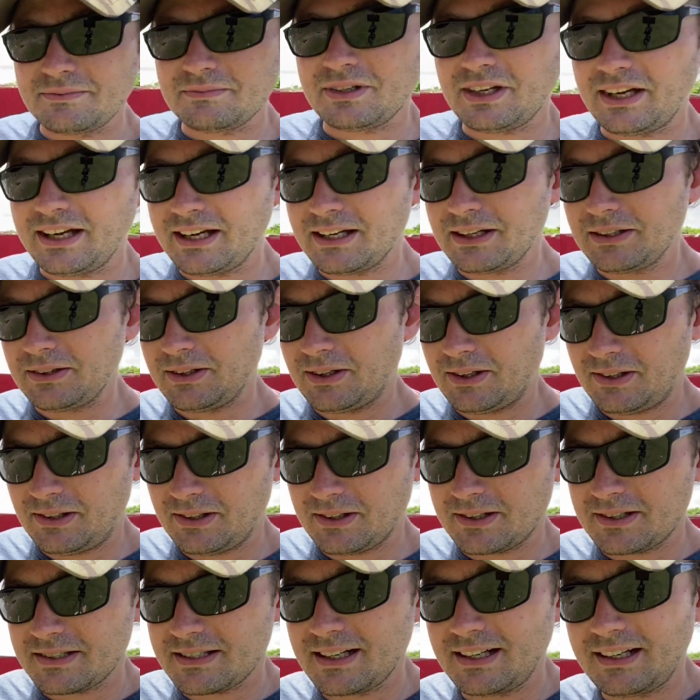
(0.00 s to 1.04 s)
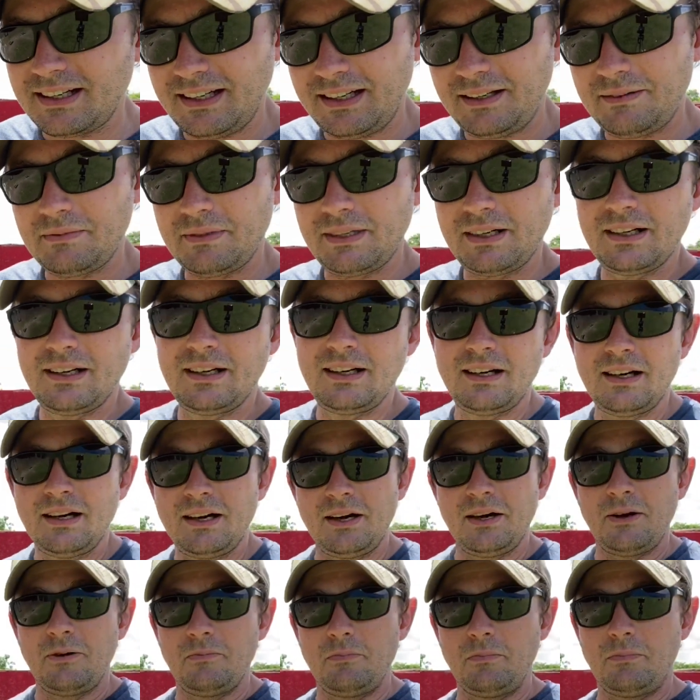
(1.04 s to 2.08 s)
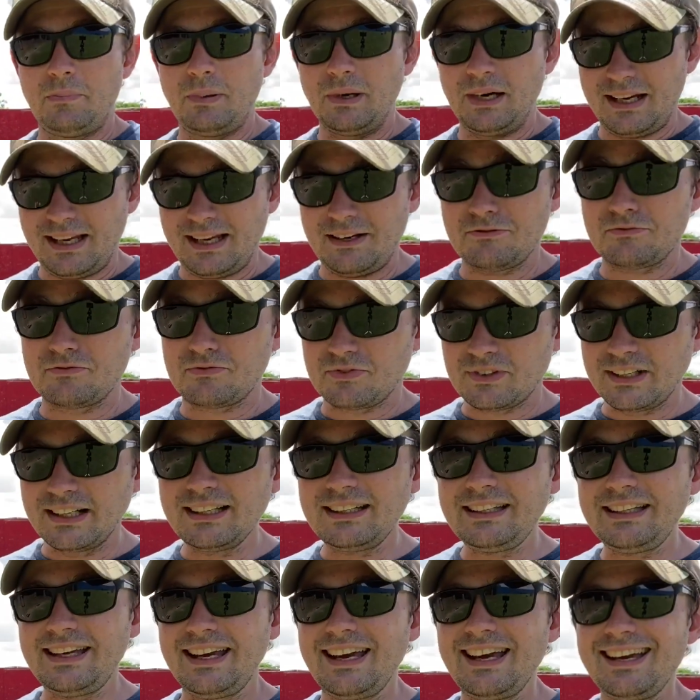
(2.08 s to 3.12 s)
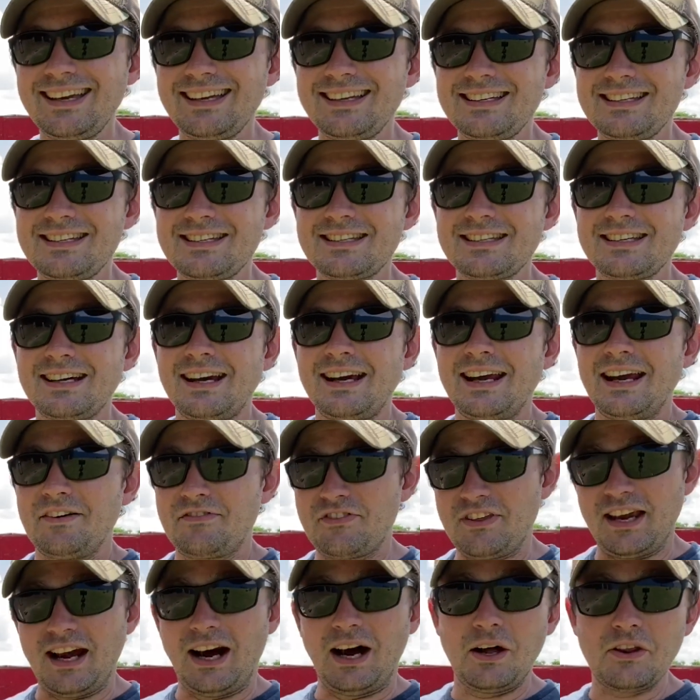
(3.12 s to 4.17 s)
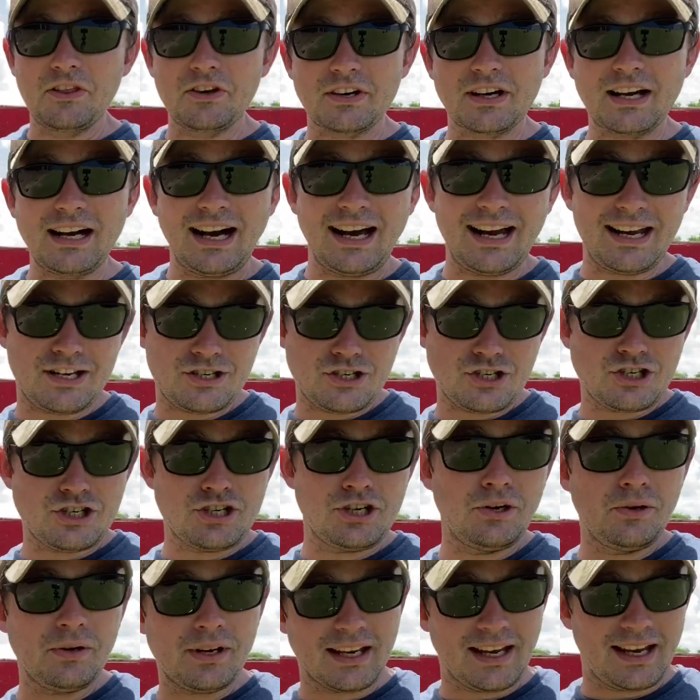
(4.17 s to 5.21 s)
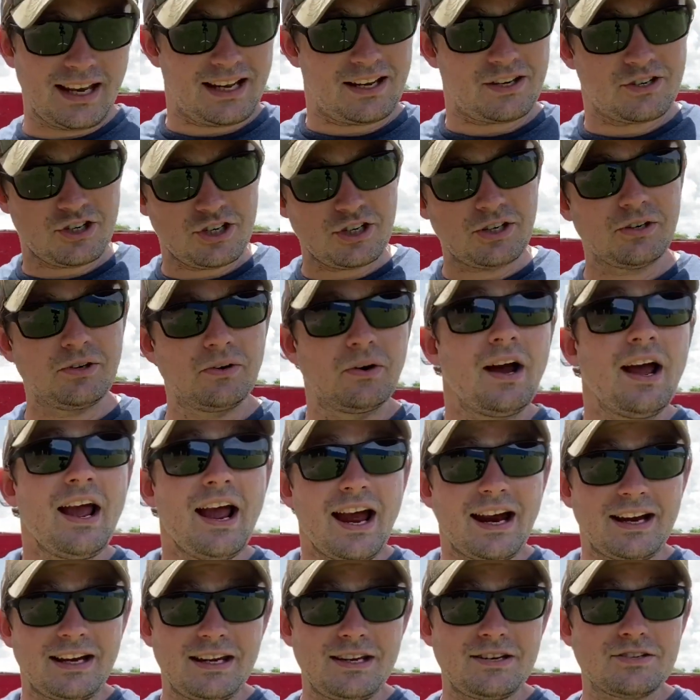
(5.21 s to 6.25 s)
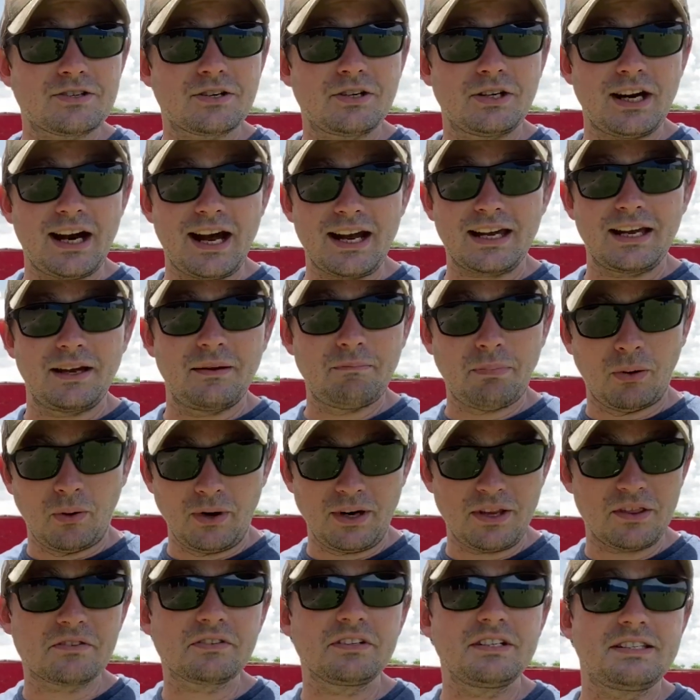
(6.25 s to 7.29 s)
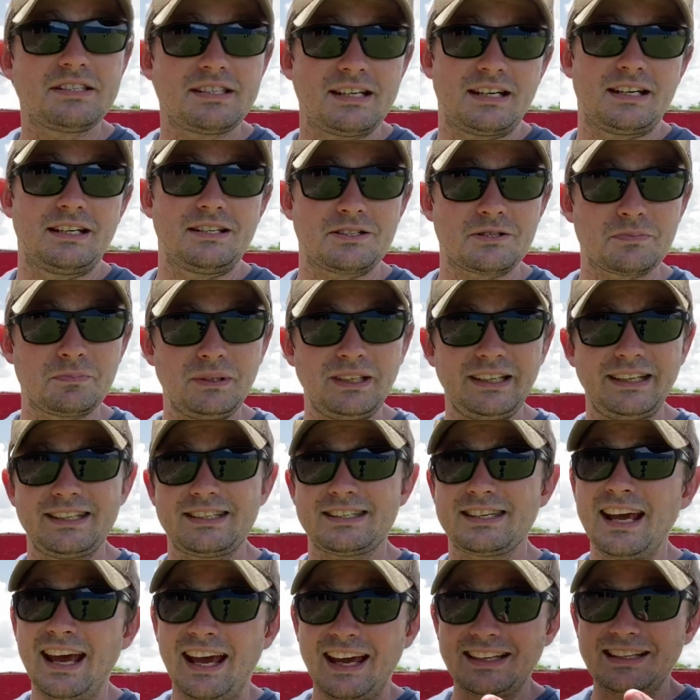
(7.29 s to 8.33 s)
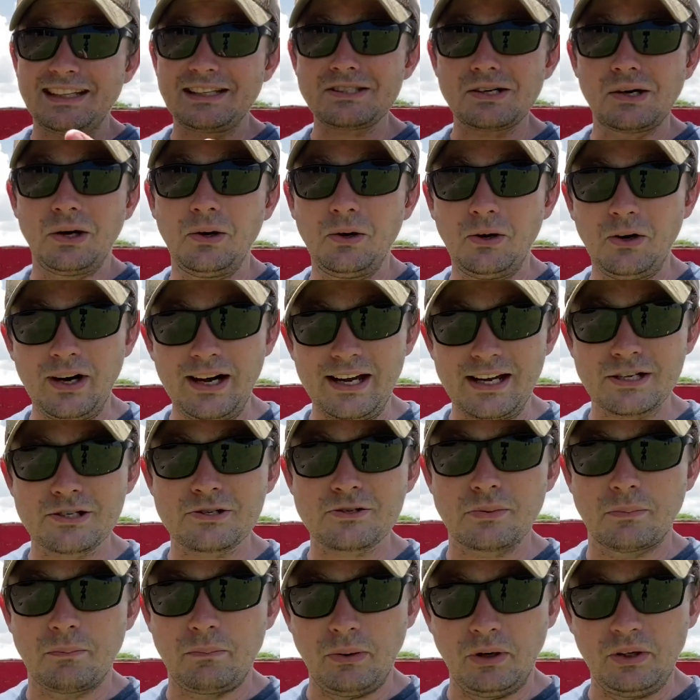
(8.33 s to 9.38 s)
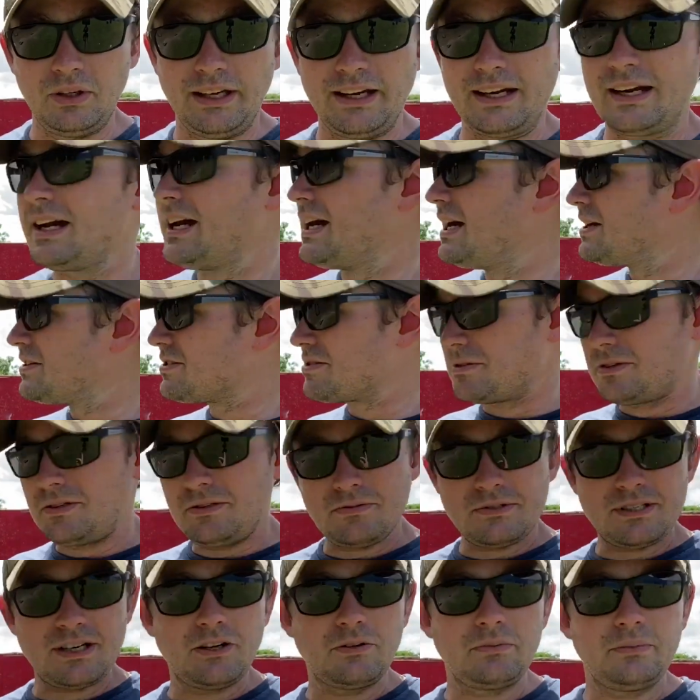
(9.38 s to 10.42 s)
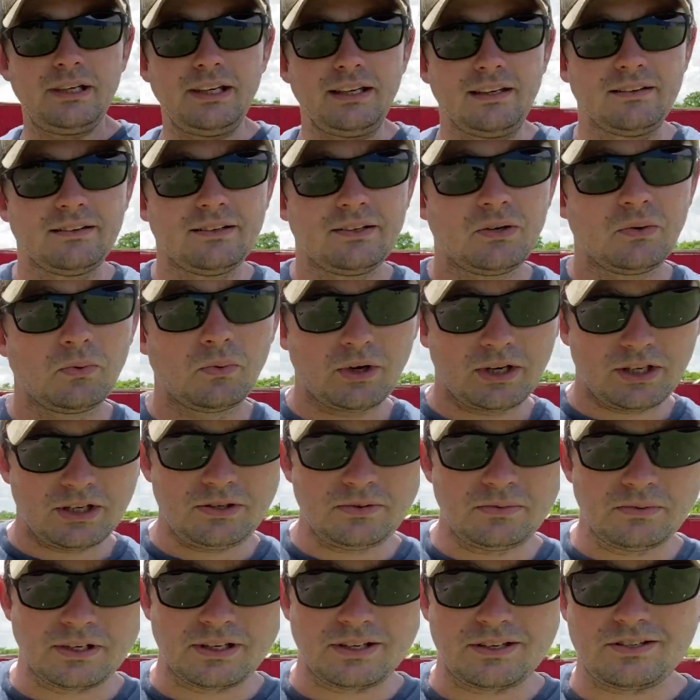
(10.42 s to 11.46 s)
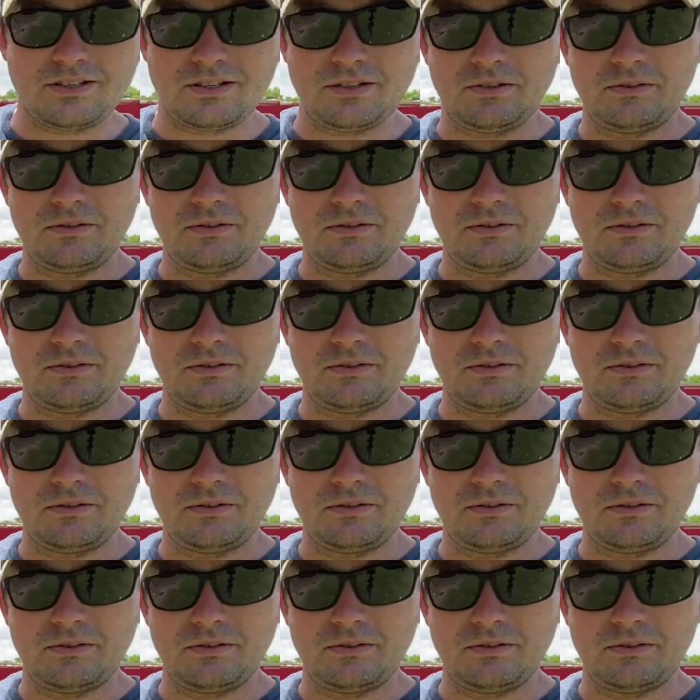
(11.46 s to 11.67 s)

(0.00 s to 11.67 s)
like a long time, but it really is if the other guy is shooting at you and he's cracking 0.3 second splits. That's a whole extra bullet. So you tell me, what do you want to do?